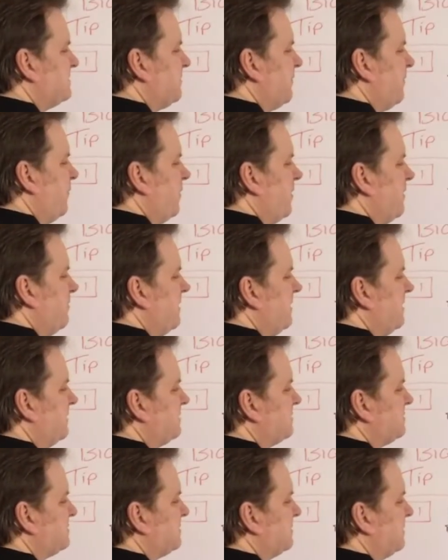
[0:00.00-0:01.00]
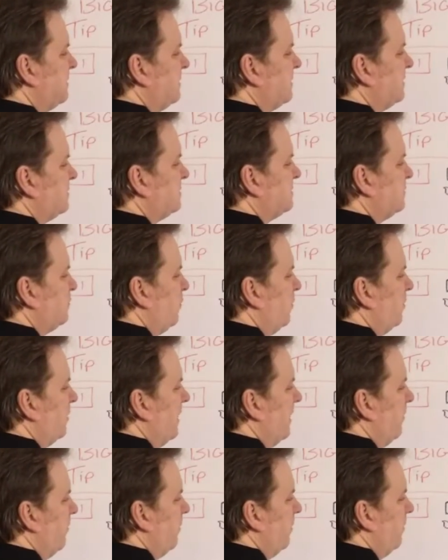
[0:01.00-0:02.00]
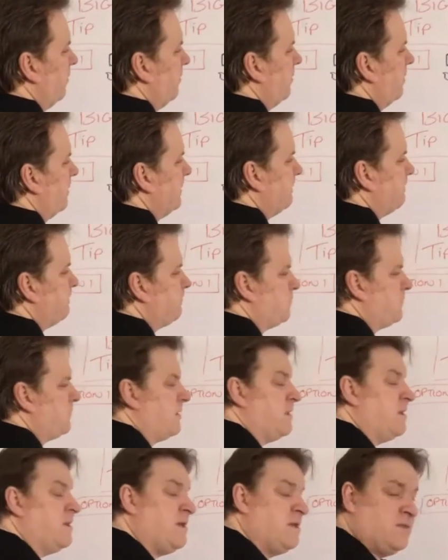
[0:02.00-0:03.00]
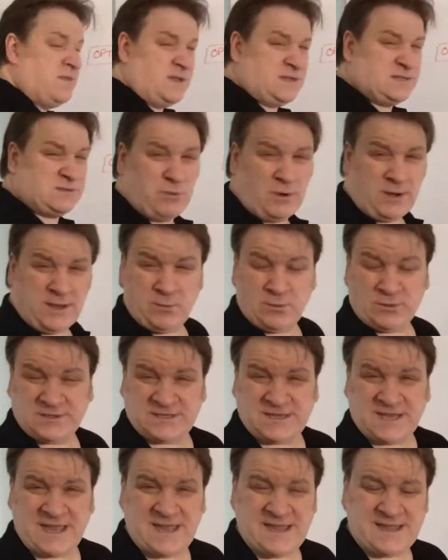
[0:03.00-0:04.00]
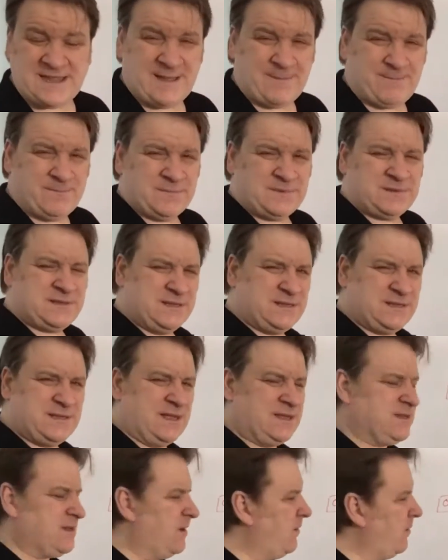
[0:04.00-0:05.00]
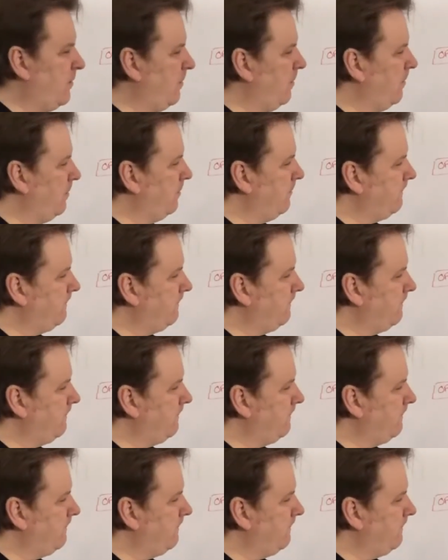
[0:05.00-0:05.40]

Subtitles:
40 minutes to 1 hour, right? That's what it will take them to dig the hole.